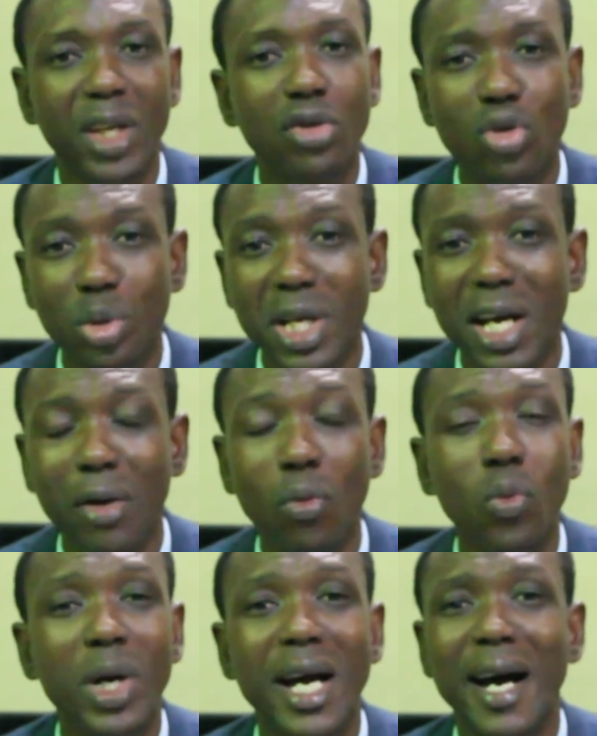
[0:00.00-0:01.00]

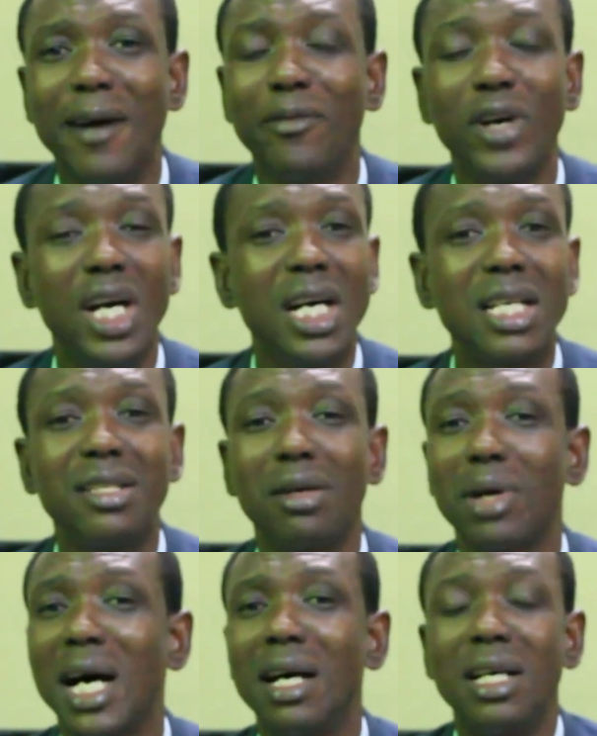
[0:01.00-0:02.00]
Today
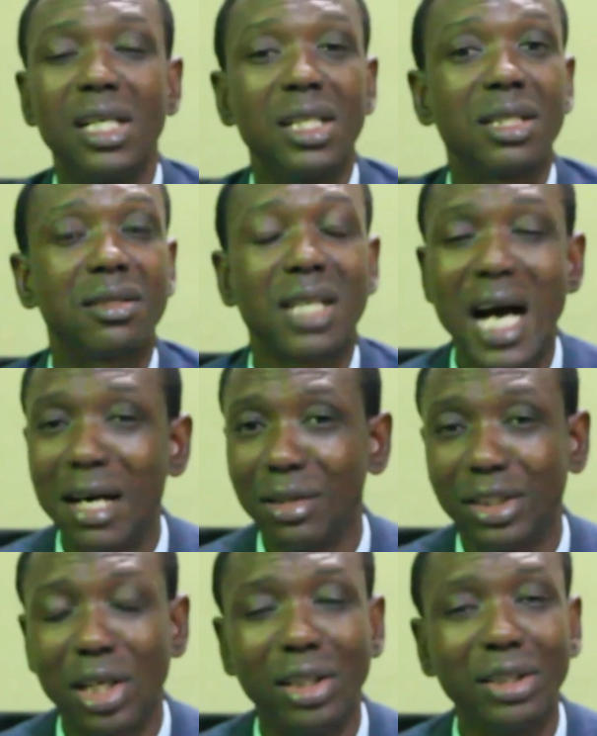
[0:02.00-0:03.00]
there are
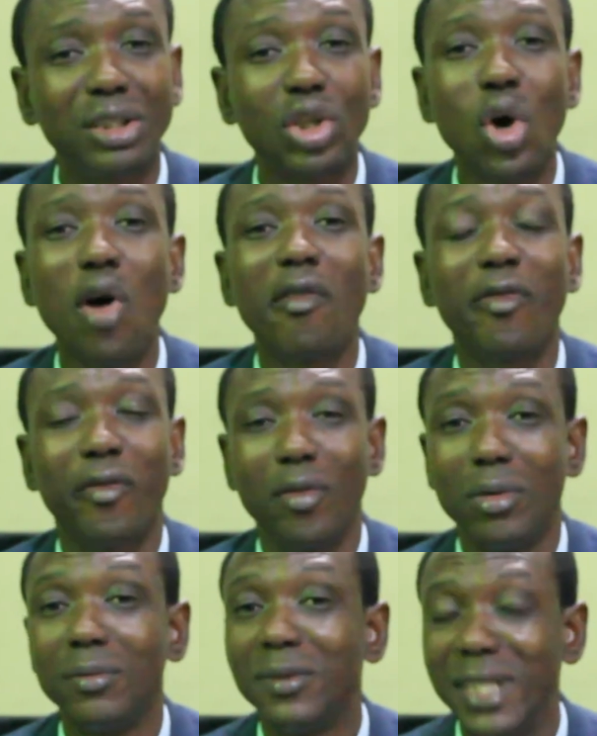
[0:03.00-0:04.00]
thousands of
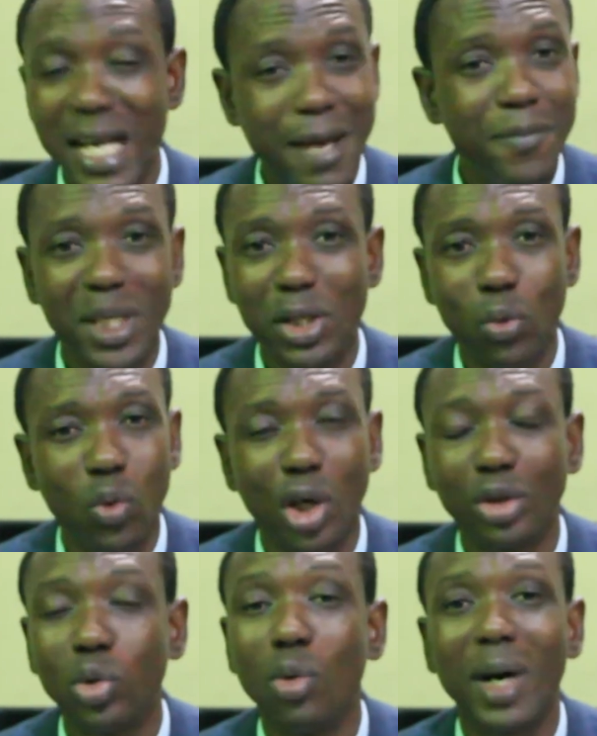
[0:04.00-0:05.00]
them in the
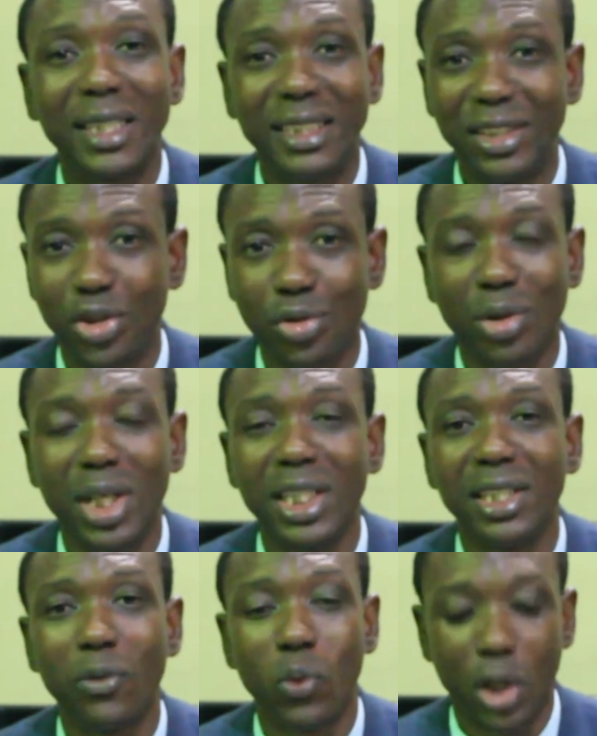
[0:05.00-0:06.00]
world who are
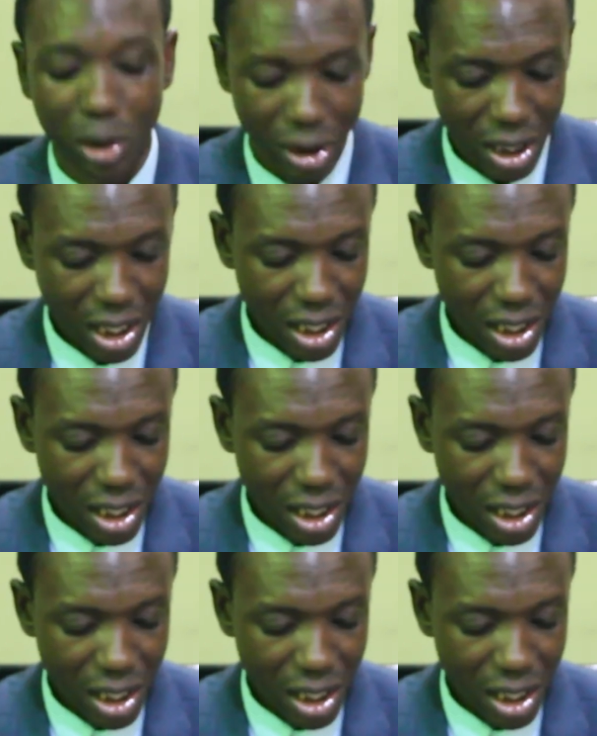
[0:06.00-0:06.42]
destroying the world.